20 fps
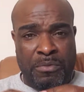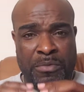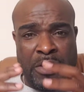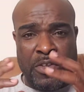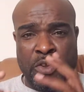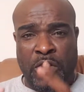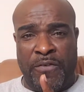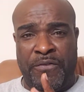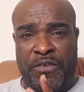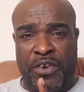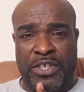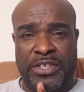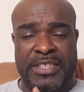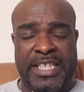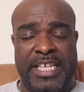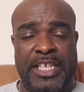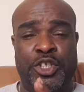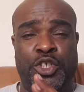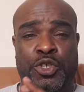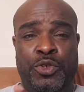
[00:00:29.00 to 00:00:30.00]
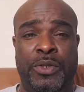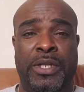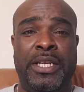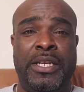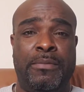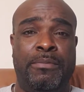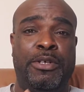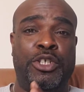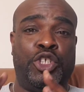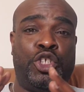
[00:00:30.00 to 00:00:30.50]
The first thing is you need a
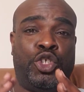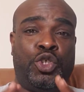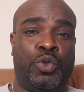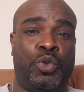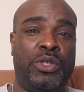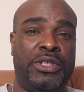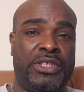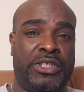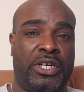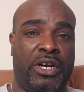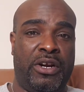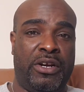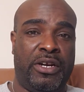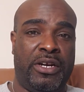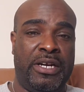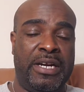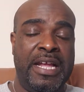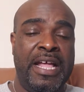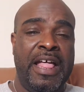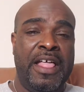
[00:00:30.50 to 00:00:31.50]
mature starter.